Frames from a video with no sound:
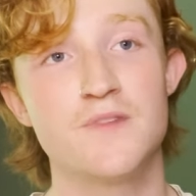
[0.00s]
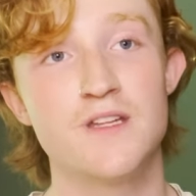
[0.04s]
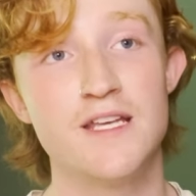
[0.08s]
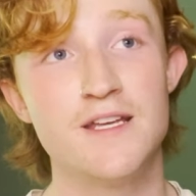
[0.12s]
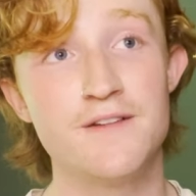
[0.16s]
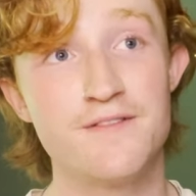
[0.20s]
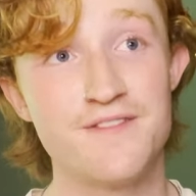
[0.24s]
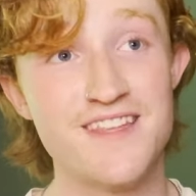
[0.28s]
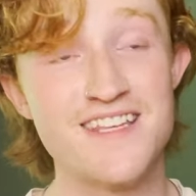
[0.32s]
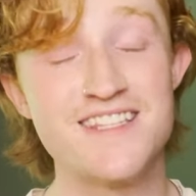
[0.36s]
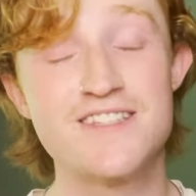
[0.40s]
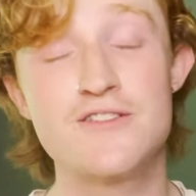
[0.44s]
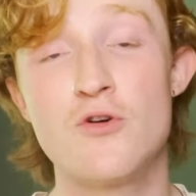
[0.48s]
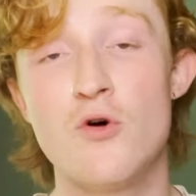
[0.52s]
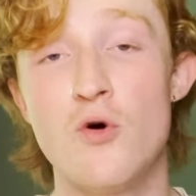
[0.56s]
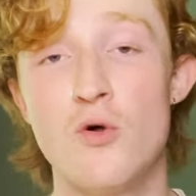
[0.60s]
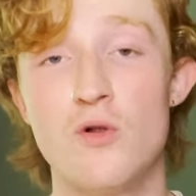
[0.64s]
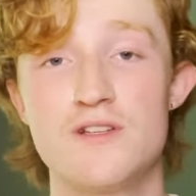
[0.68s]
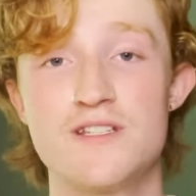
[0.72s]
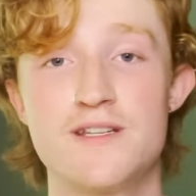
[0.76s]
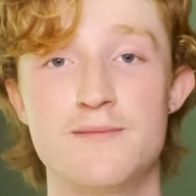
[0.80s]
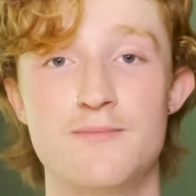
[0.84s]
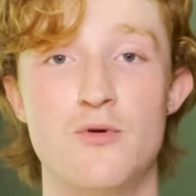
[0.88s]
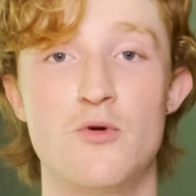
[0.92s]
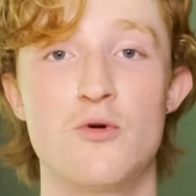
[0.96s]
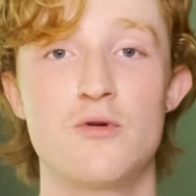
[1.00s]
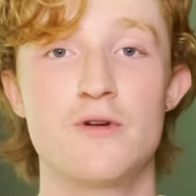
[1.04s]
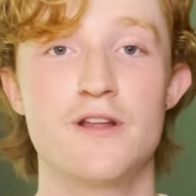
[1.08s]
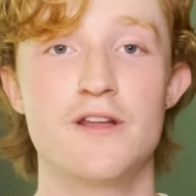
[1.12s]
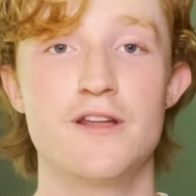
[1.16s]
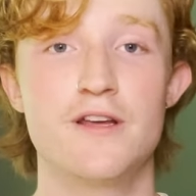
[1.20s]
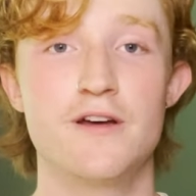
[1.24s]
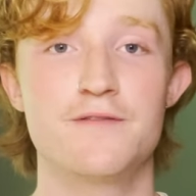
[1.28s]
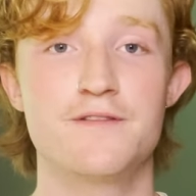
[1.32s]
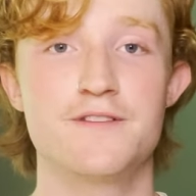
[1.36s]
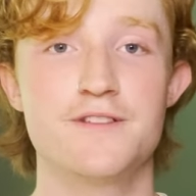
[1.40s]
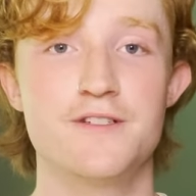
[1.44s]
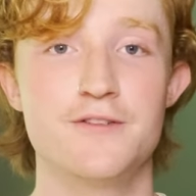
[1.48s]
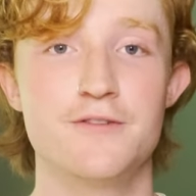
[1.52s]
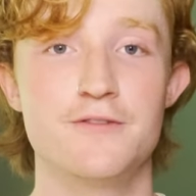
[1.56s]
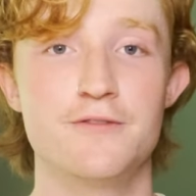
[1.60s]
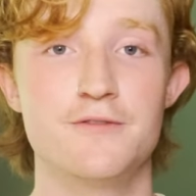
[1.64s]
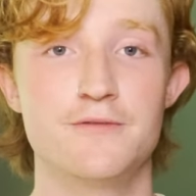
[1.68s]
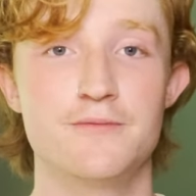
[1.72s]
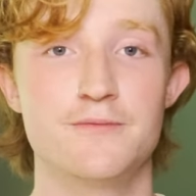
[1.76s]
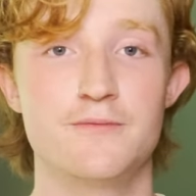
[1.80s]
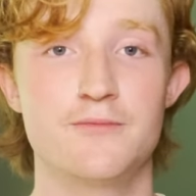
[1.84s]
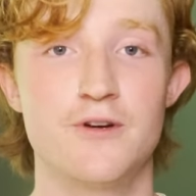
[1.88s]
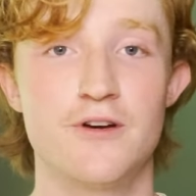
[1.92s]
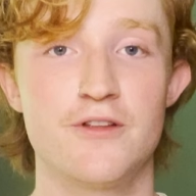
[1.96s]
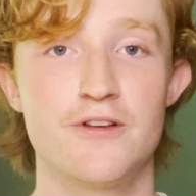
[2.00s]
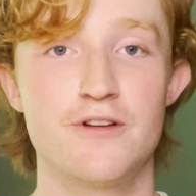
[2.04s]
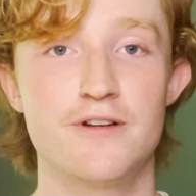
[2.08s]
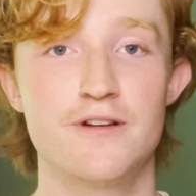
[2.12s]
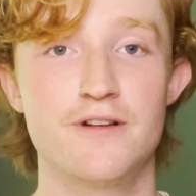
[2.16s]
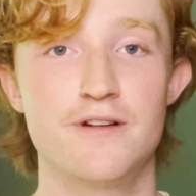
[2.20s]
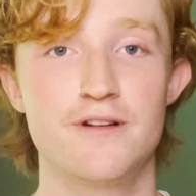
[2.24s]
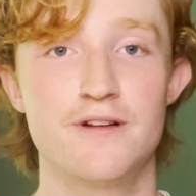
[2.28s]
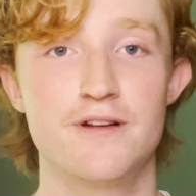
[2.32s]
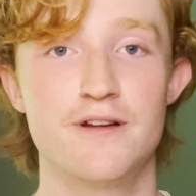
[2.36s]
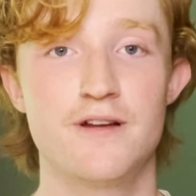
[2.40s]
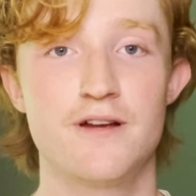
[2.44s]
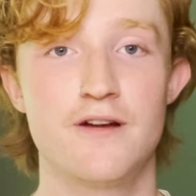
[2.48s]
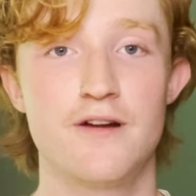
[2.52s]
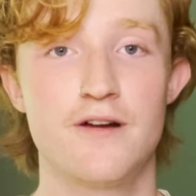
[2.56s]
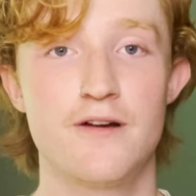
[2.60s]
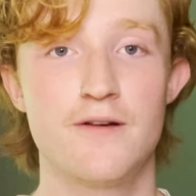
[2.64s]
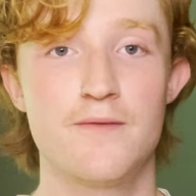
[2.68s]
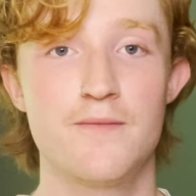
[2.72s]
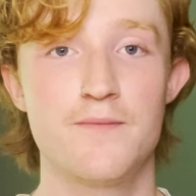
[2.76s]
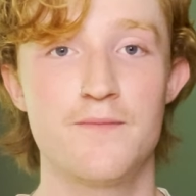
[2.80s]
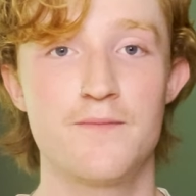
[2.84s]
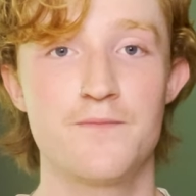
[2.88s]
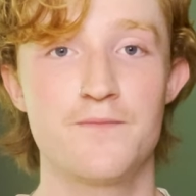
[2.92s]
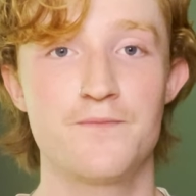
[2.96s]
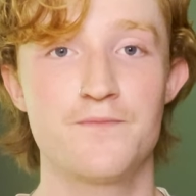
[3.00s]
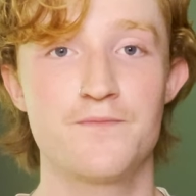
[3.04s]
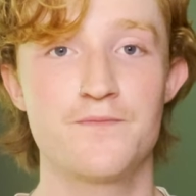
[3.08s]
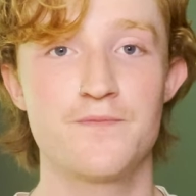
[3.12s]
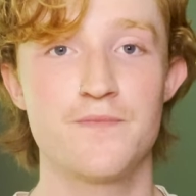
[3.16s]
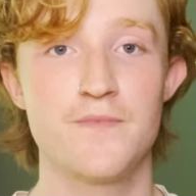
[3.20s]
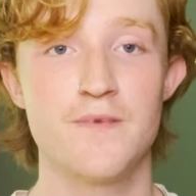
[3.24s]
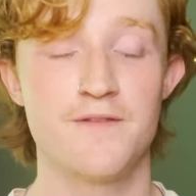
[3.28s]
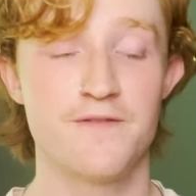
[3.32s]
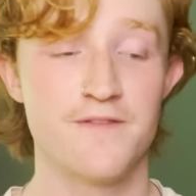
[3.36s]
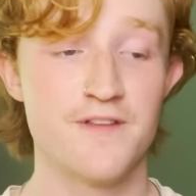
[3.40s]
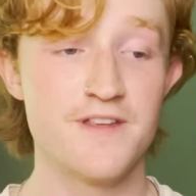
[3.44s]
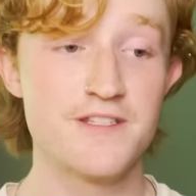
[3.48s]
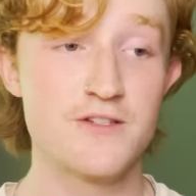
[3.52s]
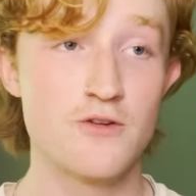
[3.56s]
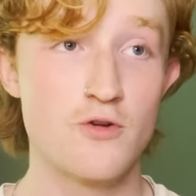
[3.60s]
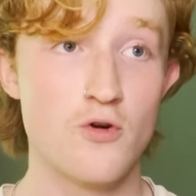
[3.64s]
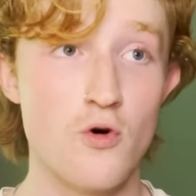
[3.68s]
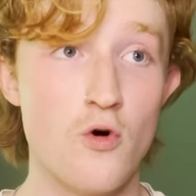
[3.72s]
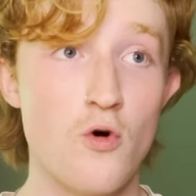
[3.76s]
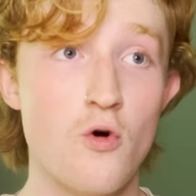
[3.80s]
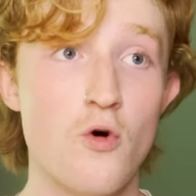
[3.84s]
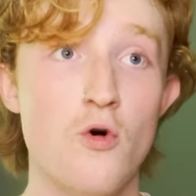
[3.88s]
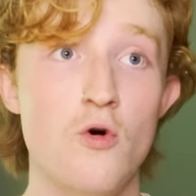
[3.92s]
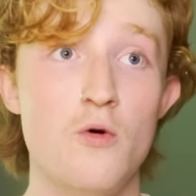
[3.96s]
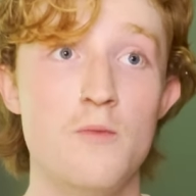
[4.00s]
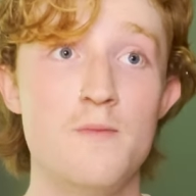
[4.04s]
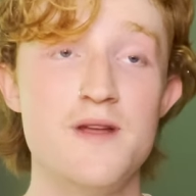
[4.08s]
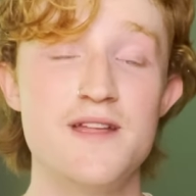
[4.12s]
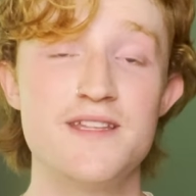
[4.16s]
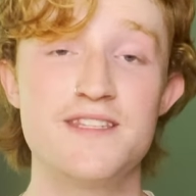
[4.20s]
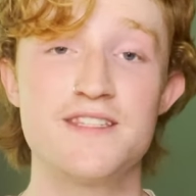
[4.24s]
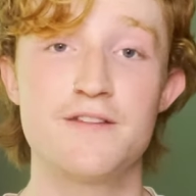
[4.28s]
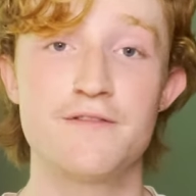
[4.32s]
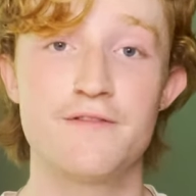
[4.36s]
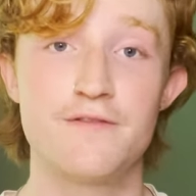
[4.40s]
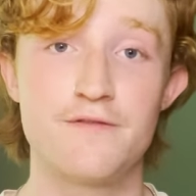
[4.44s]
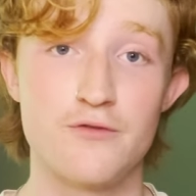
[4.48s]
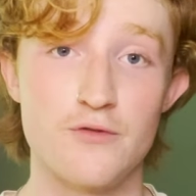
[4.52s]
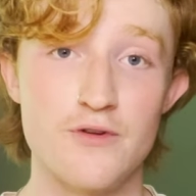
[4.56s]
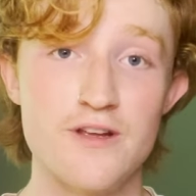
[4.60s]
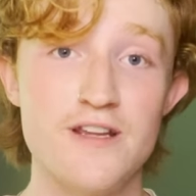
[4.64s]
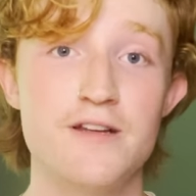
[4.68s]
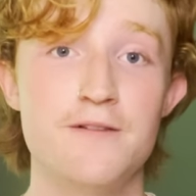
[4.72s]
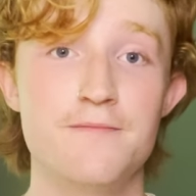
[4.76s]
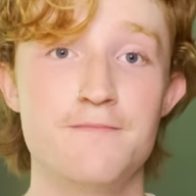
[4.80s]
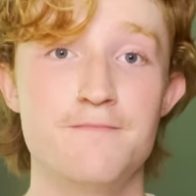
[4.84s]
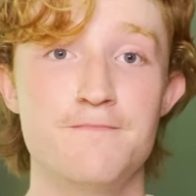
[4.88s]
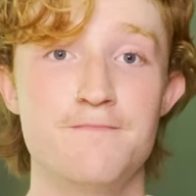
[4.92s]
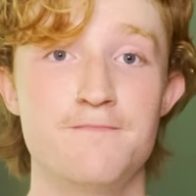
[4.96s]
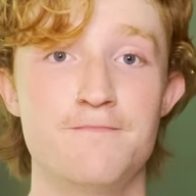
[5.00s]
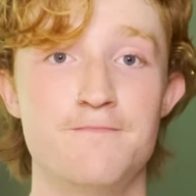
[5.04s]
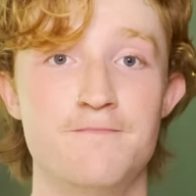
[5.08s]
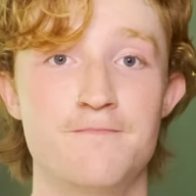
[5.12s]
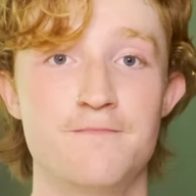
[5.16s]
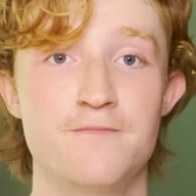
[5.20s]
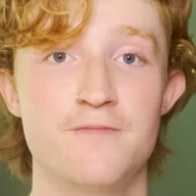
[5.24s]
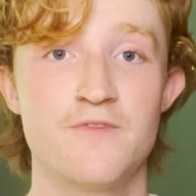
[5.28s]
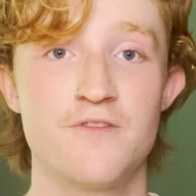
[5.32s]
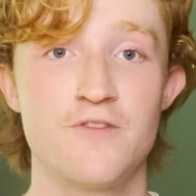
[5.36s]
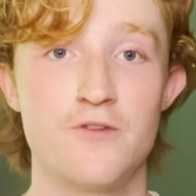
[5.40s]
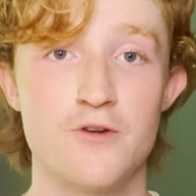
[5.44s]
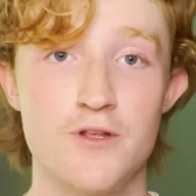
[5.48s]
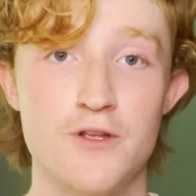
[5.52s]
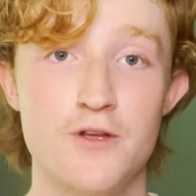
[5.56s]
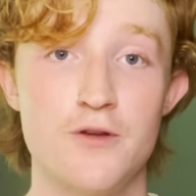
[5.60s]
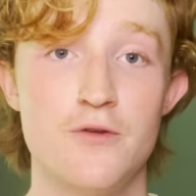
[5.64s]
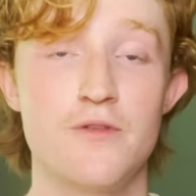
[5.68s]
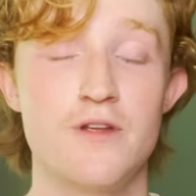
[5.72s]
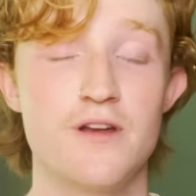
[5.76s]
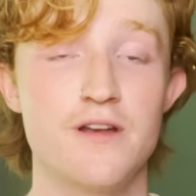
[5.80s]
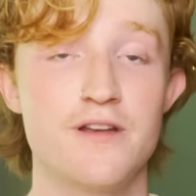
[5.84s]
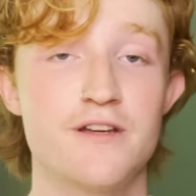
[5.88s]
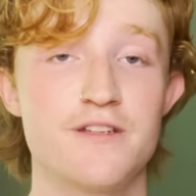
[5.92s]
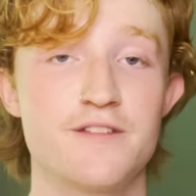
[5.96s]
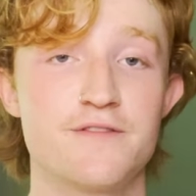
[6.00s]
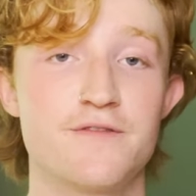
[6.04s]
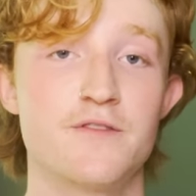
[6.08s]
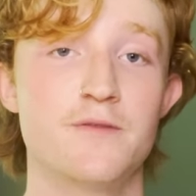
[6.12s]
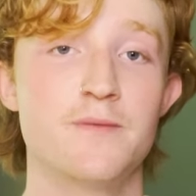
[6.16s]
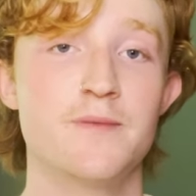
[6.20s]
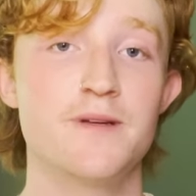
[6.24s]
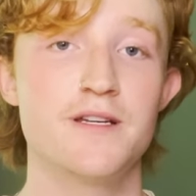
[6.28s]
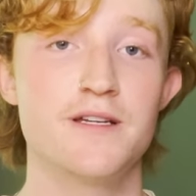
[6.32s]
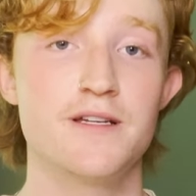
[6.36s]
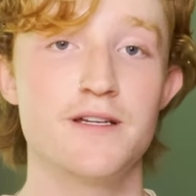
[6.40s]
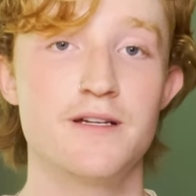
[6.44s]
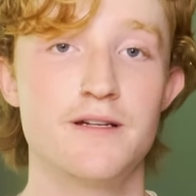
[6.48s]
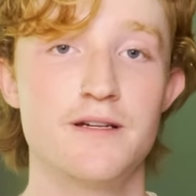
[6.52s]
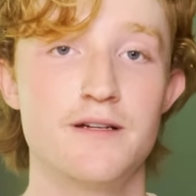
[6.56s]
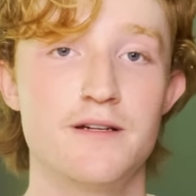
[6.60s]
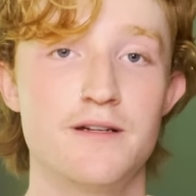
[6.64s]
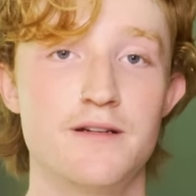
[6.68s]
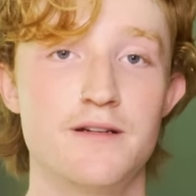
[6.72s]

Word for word: If this goal is important enough to you, brother, if this goal means the freedom for you that it does for me,